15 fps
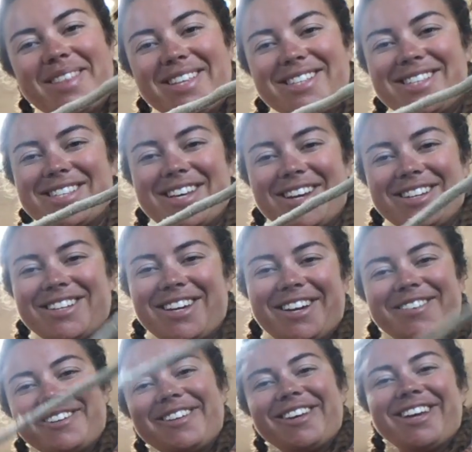This is how you tie a
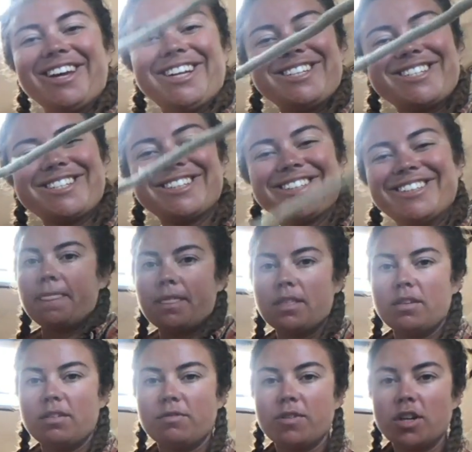rolling hitch.
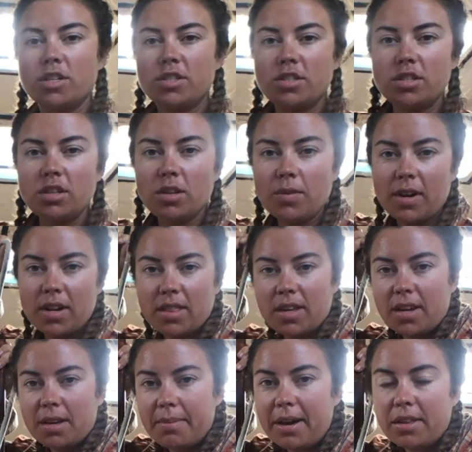First, you want to
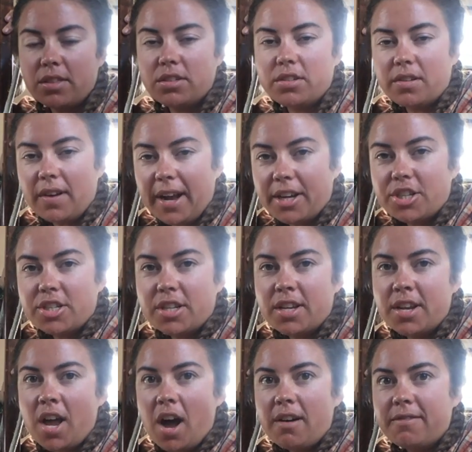think about the
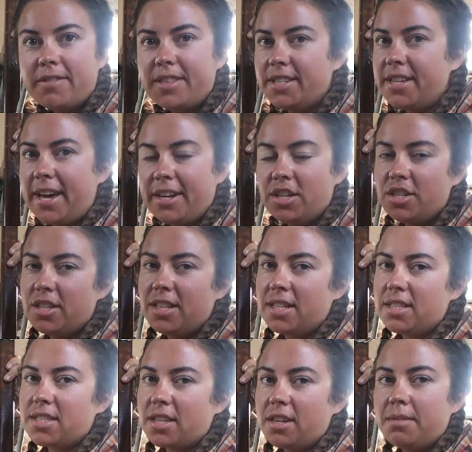direction of the tension
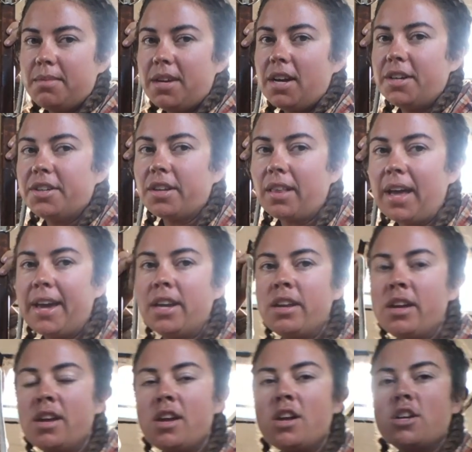that's going to be on your
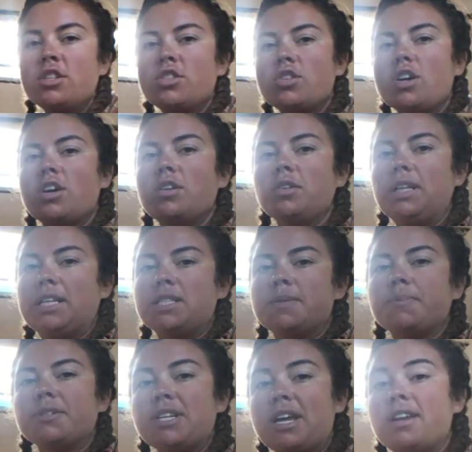line. So let's
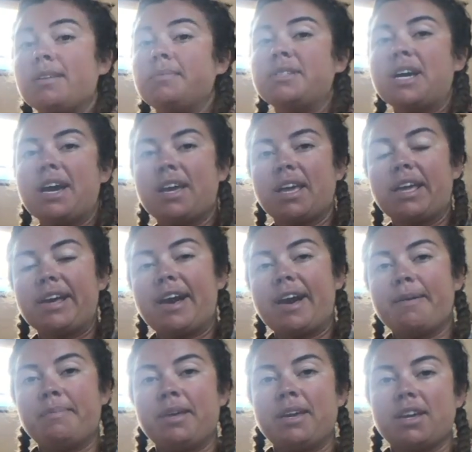pretend I'm tying a
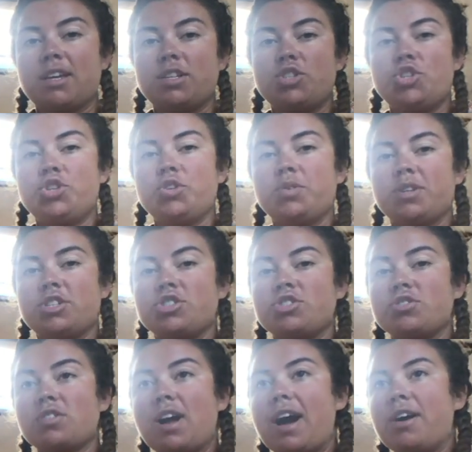hammock to a
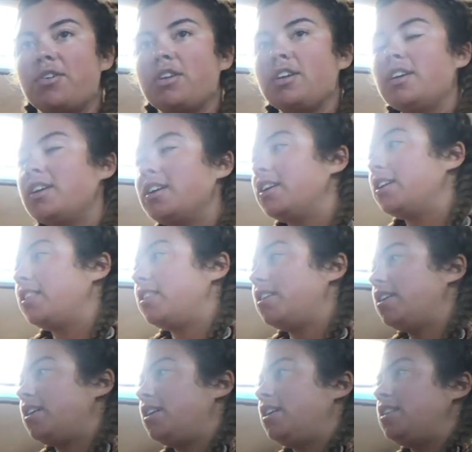shroud.
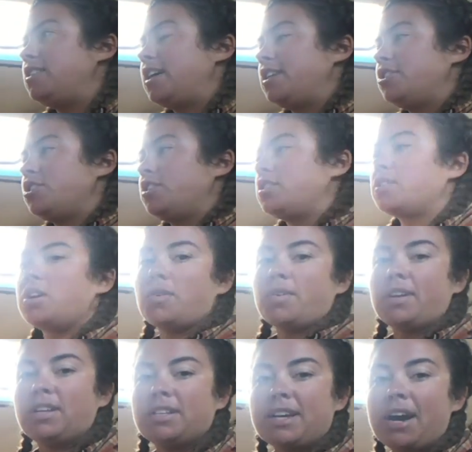The tension is
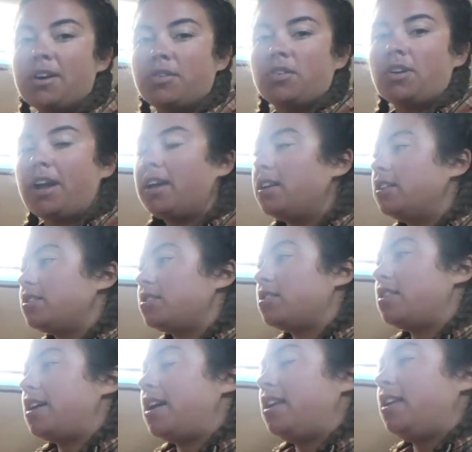going down, right? So
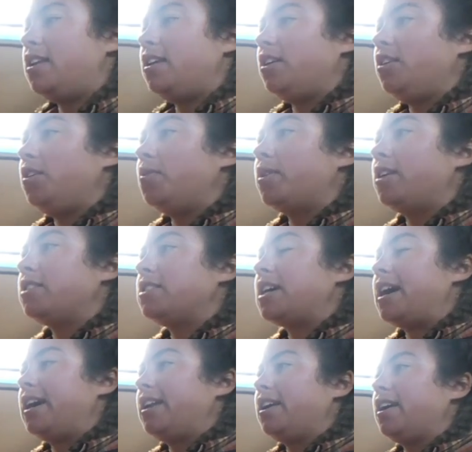then you want to
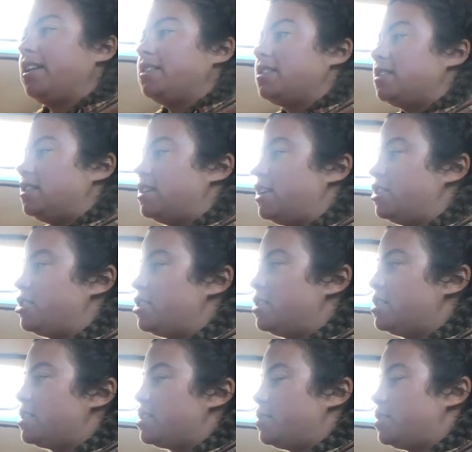tie it against the
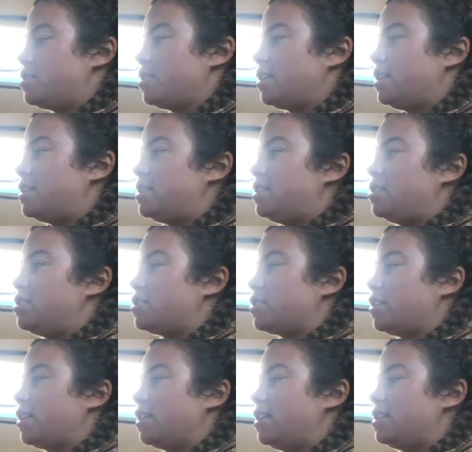tension. So it's really easy. You just go
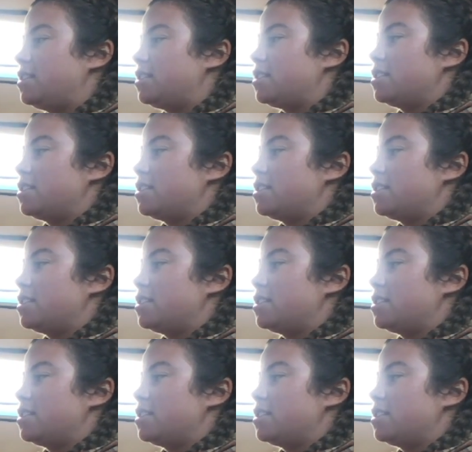like this.